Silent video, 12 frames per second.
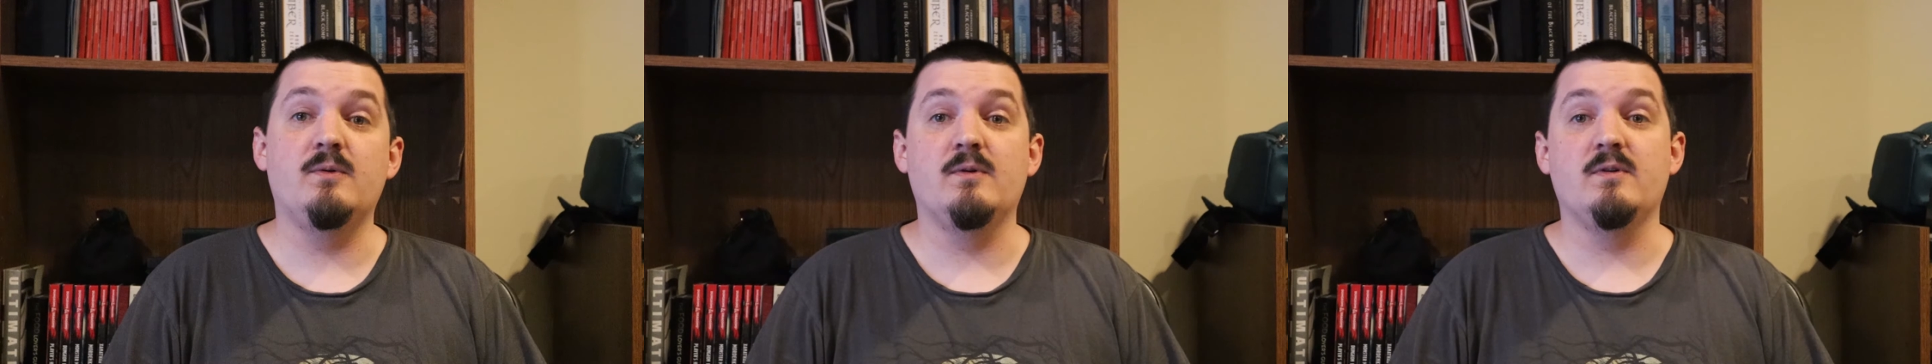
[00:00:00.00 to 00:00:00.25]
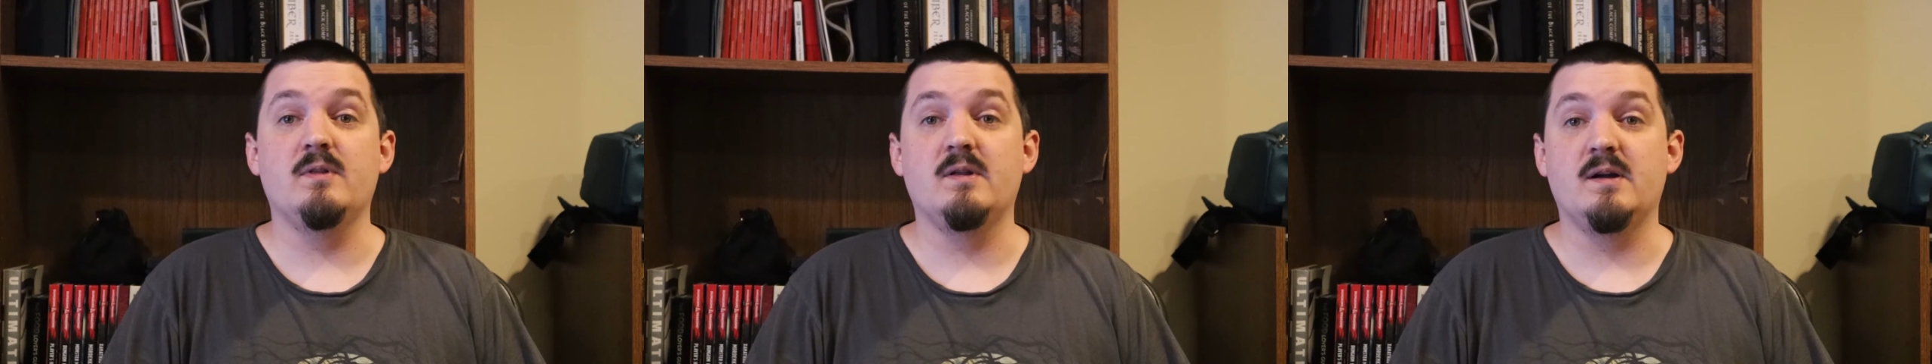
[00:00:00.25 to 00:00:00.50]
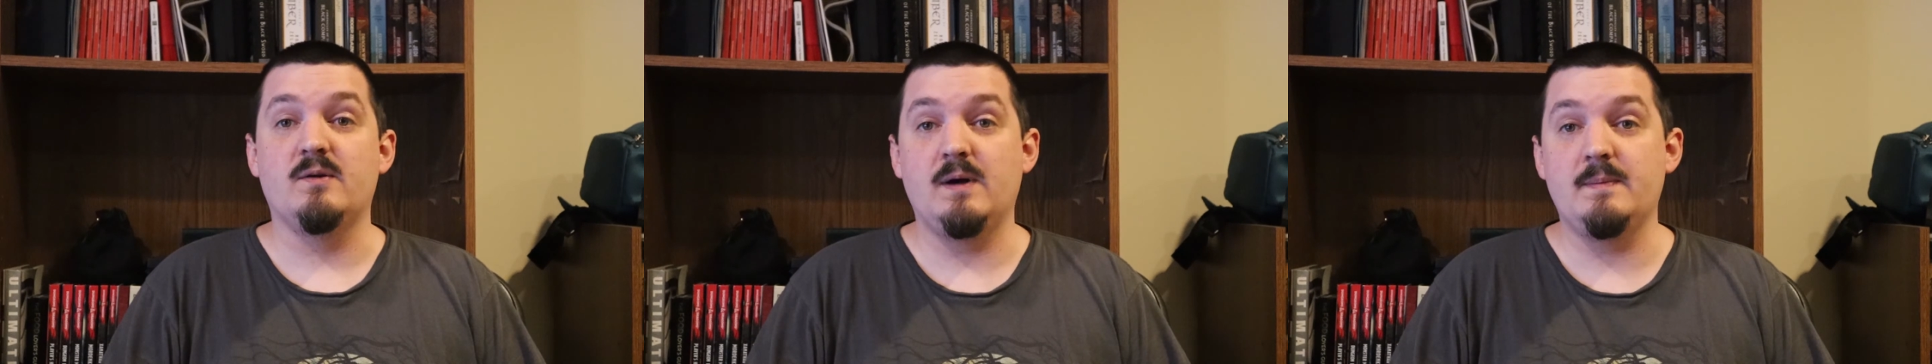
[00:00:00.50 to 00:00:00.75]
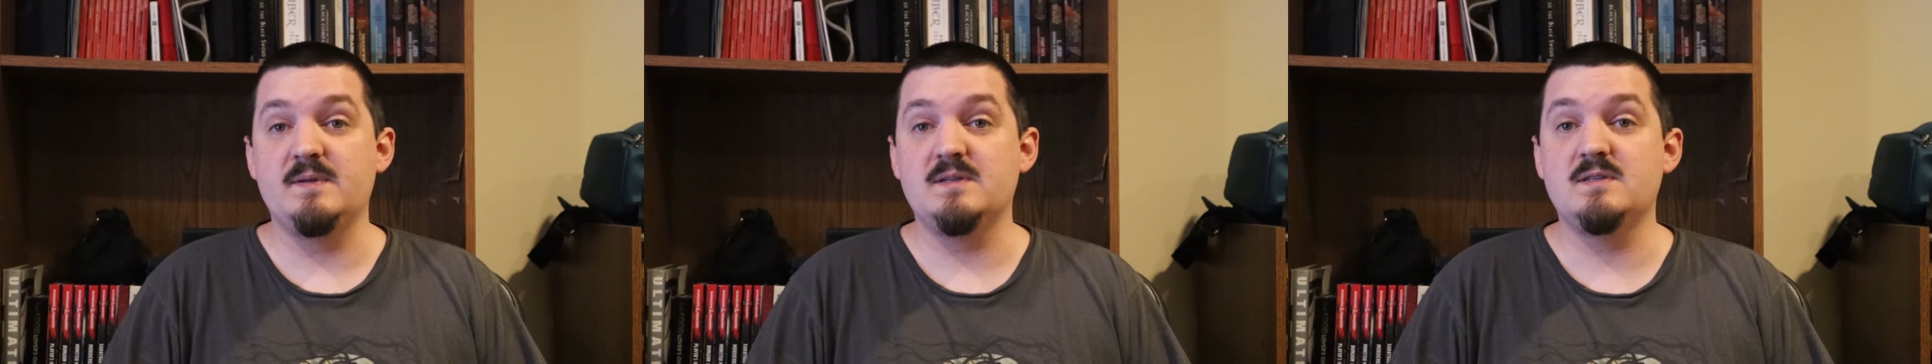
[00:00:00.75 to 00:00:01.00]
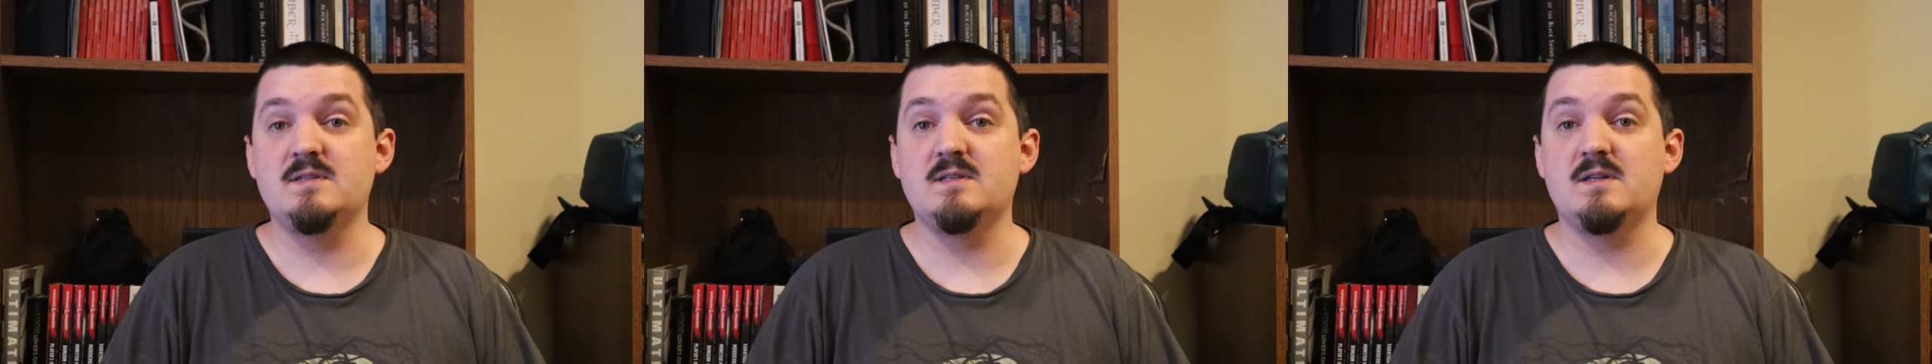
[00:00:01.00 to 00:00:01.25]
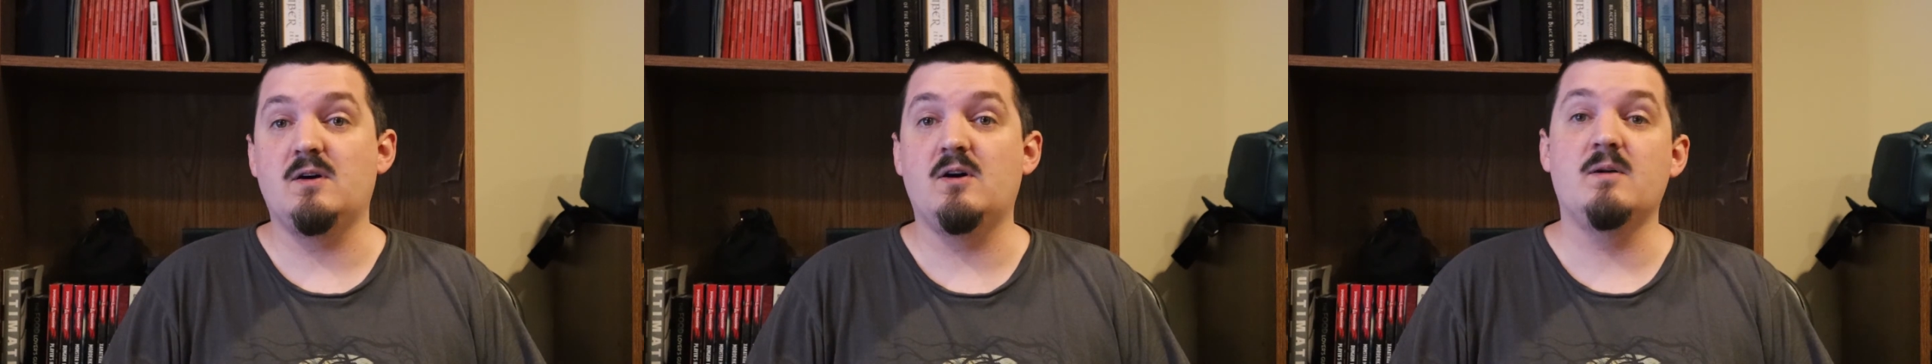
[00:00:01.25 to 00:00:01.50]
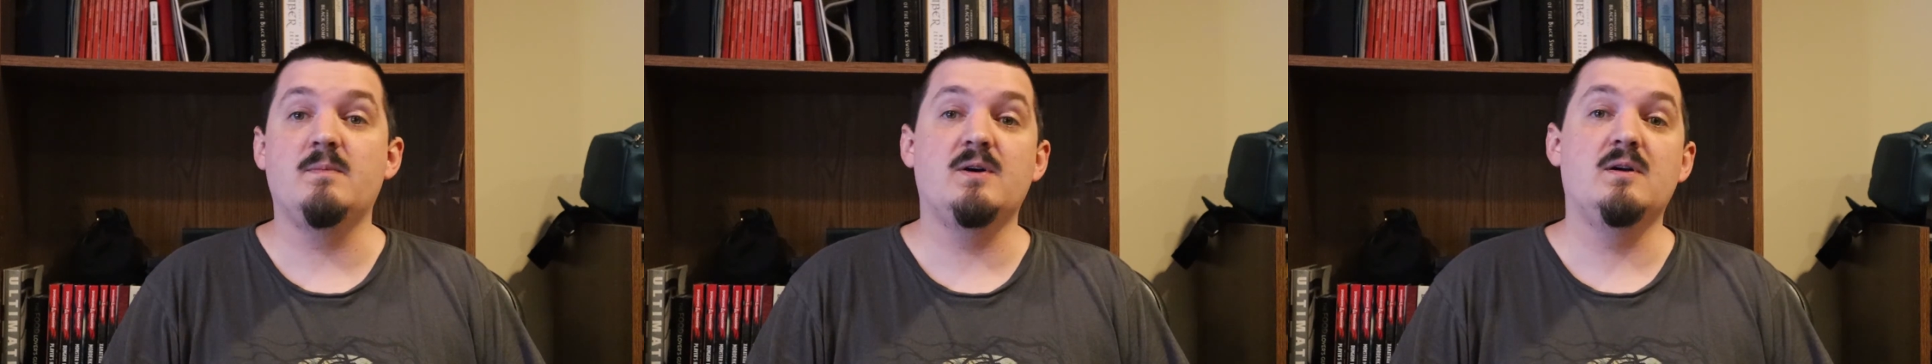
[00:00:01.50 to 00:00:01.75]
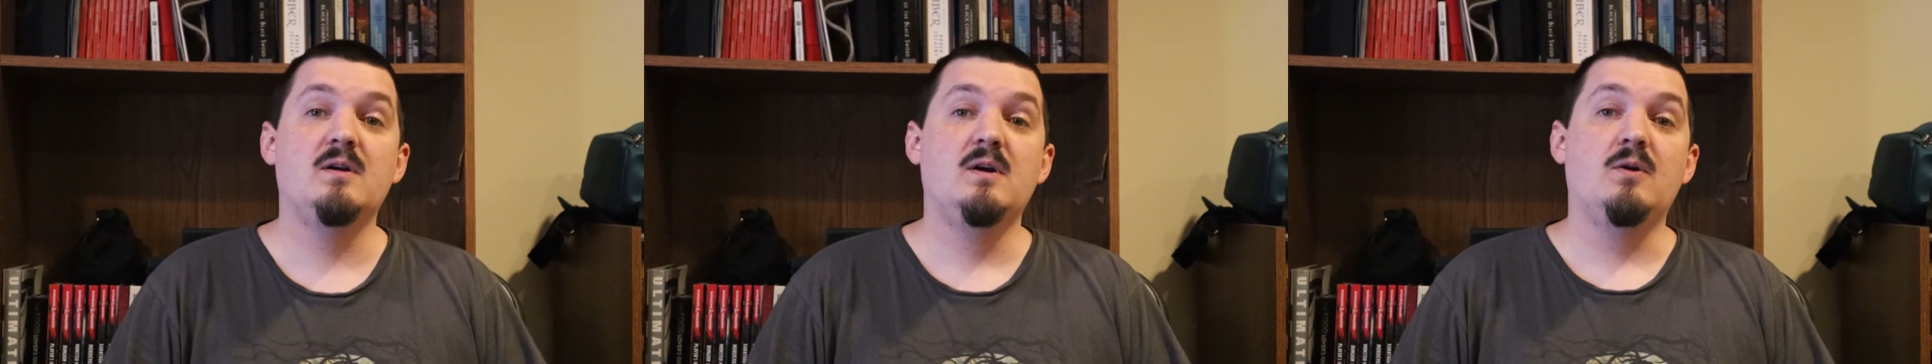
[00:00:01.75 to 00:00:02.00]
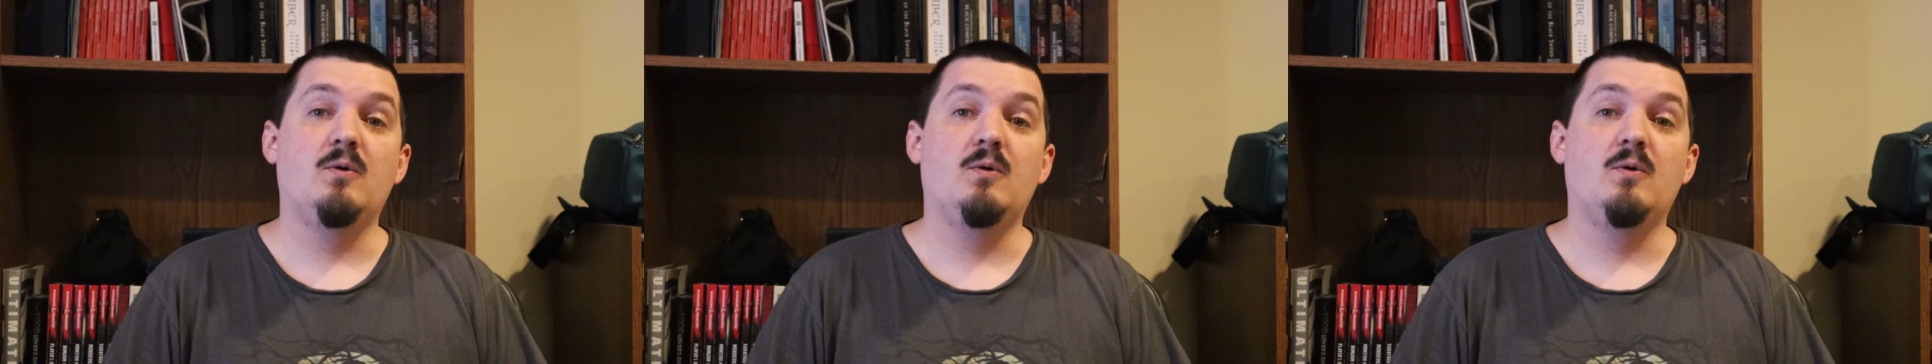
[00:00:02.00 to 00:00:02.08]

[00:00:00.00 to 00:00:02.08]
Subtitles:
or their weapons and armor,